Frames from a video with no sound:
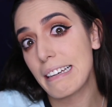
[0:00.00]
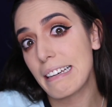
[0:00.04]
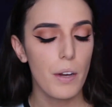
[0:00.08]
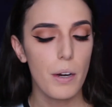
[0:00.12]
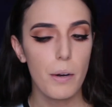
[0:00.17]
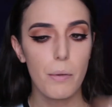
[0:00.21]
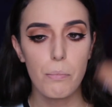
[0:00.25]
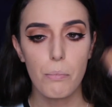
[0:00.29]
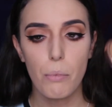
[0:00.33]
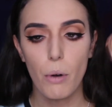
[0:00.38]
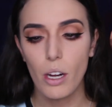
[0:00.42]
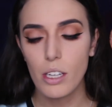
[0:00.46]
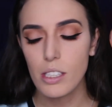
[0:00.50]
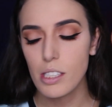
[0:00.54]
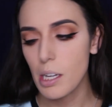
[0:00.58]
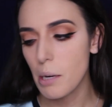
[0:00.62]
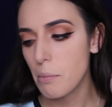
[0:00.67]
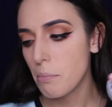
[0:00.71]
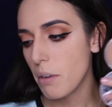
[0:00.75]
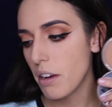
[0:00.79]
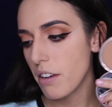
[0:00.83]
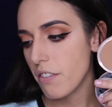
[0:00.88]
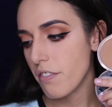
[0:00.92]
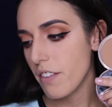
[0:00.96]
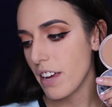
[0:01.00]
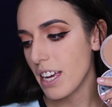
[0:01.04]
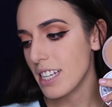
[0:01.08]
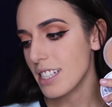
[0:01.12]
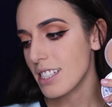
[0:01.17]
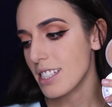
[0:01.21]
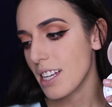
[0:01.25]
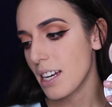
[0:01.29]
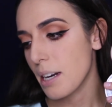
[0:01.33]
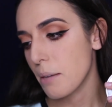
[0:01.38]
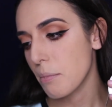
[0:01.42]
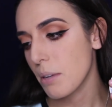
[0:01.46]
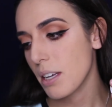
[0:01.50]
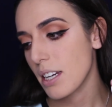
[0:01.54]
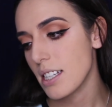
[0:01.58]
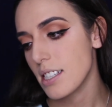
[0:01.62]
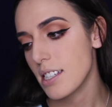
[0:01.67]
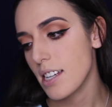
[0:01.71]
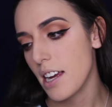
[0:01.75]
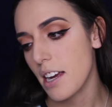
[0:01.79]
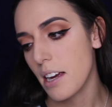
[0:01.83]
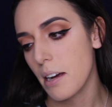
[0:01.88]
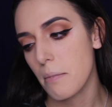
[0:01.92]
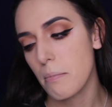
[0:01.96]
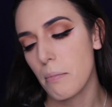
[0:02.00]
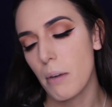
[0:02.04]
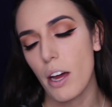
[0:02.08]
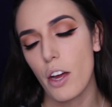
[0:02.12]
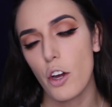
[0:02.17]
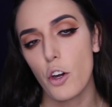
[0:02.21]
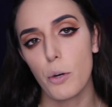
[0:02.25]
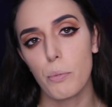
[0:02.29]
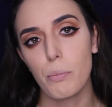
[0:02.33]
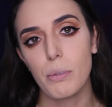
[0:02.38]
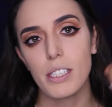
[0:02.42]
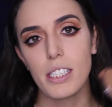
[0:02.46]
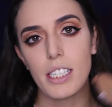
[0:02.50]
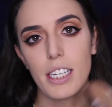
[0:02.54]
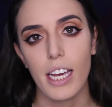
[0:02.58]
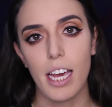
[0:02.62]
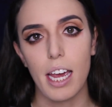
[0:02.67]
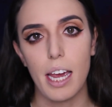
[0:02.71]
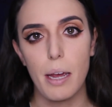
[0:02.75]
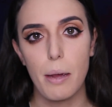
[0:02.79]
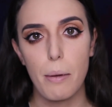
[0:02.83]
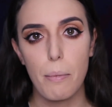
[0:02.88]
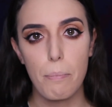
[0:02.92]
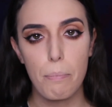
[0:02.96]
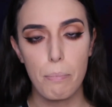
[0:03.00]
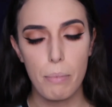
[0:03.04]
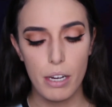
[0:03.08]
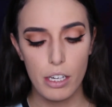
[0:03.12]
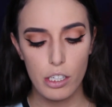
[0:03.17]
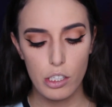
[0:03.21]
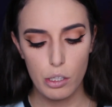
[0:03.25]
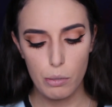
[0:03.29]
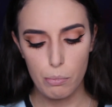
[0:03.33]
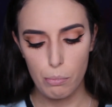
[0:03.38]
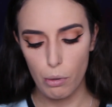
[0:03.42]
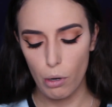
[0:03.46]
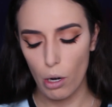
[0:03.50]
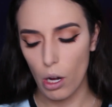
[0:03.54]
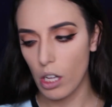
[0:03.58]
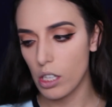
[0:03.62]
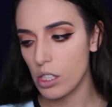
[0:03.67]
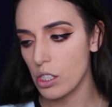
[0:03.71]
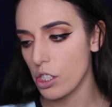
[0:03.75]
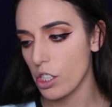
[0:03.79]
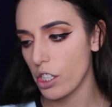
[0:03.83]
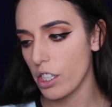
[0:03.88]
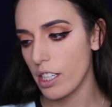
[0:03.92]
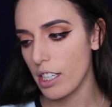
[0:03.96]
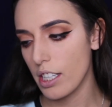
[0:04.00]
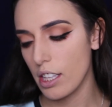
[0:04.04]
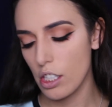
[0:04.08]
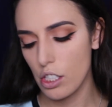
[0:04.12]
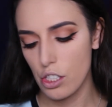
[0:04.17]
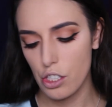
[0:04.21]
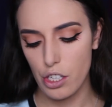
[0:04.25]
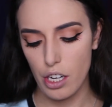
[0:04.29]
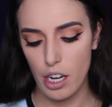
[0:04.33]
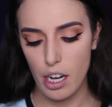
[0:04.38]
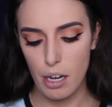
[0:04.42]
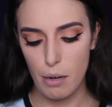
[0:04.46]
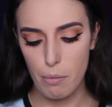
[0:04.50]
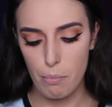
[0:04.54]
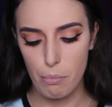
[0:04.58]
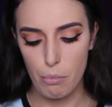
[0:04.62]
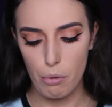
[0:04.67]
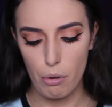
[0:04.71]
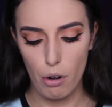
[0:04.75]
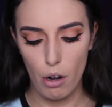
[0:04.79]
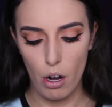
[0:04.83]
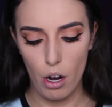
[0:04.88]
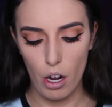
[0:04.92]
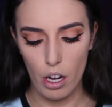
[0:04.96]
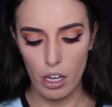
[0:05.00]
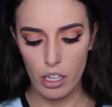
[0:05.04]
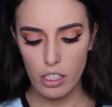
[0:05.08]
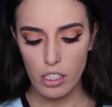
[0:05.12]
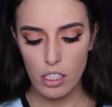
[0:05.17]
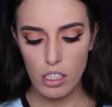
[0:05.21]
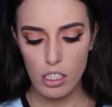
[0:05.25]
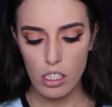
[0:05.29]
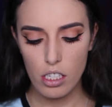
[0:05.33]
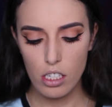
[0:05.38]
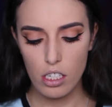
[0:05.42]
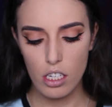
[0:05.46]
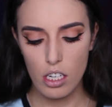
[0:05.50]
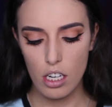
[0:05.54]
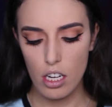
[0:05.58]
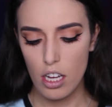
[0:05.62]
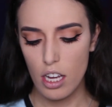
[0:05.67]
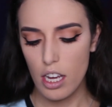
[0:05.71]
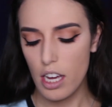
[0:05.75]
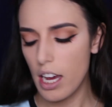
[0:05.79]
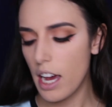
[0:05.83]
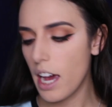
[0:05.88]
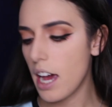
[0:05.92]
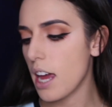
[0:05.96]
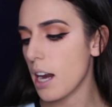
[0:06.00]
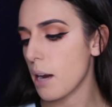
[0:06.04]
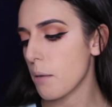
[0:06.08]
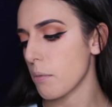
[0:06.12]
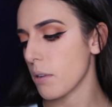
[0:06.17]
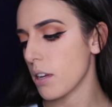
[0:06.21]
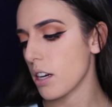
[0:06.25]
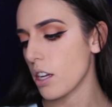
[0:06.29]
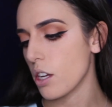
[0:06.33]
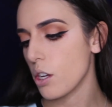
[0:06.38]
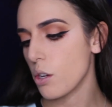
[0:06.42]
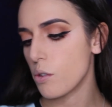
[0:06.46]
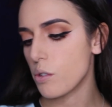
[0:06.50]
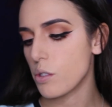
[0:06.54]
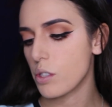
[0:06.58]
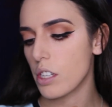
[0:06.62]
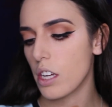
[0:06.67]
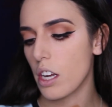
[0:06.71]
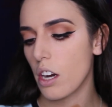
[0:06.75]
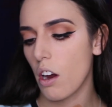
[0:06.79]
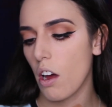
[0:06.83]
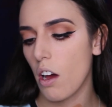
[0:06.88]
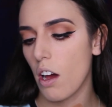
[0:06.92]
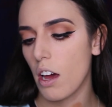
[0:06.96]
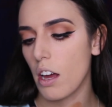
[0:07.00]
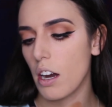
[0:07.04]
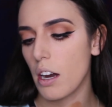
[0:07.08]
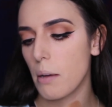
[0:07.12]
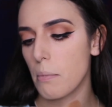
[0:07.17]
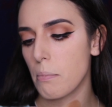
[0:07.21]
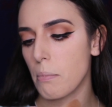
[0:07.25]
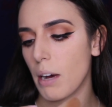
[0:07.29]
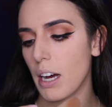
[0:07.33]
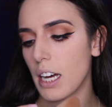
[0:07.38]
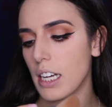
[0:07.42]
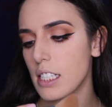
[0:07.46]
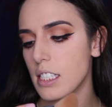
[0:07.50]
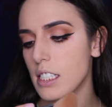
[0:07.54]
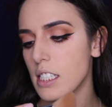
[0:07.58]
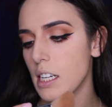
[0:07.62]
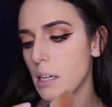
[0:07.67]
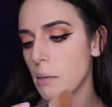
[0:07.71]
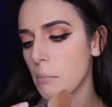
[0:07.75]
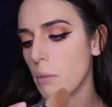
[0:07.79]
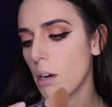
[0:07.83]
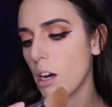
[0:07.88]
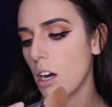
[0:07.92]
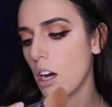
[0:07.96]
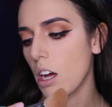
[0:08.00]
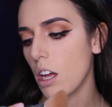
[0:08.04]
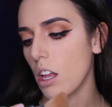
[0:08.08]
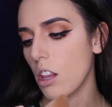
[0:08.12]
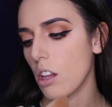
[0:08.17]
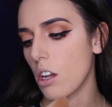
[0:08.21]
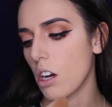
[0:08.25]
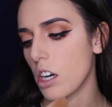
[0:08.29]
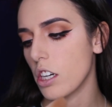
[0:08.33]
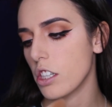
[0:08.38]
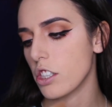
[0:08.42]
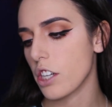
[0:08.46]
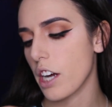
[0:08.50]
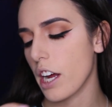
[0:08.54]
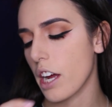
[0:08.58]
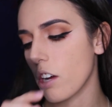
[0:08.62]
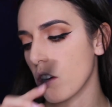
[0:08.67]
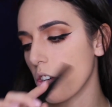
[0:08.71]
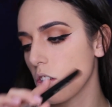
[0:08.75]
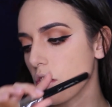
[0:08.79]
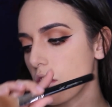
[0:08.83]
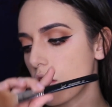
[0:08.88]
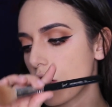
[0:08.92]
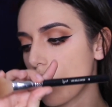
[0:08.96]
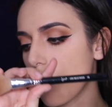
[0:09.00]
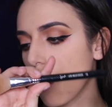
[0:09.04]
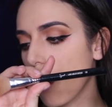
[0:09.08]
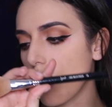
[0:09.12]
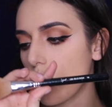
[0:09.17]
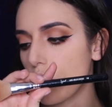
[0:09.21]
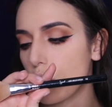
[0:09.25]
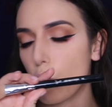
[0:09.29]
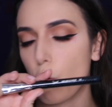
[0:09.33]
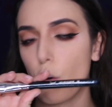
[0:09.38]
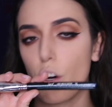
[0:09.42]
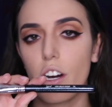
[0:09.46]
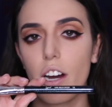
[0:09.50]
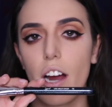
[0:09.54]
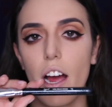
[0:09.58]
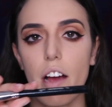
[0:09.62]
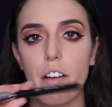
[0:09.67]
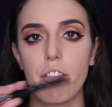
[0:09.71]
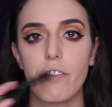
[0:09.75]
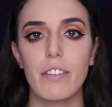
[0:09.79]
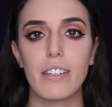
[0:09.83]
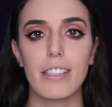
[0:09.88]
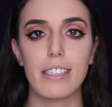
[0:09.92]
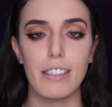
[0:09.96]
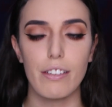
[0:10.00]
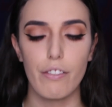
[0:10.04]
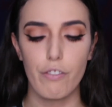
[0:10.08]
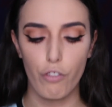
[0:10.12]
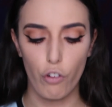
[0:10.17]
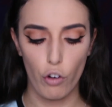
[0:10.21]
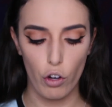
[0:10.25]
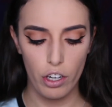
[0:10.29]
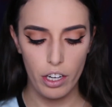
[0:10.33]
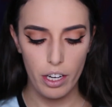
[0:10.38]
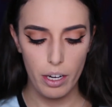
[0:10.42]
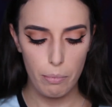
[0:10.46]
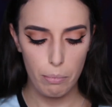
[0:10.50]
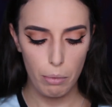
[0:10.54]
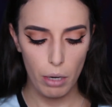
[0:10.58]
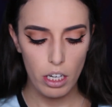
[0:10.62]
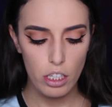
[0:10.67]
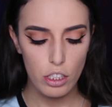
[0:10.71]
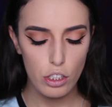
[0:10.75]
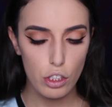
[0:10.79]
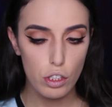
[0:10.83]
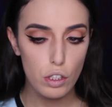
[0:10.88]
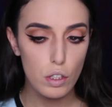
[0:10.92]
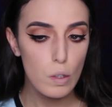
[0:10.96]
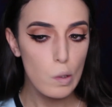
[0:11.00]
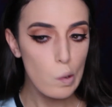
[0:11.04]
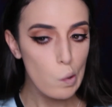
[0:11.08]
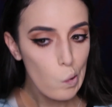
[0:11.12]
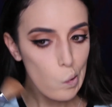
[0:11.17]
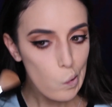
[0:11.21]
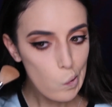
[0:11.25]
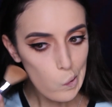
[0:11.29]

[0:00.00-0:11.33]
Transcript: I'm gonna bronze up my face, and I'm gonna take my Urban Decay Beach Bronzer in the shade Bronzed, and I'm gonna use it on my Sigma Large Angled Contour F40 brush.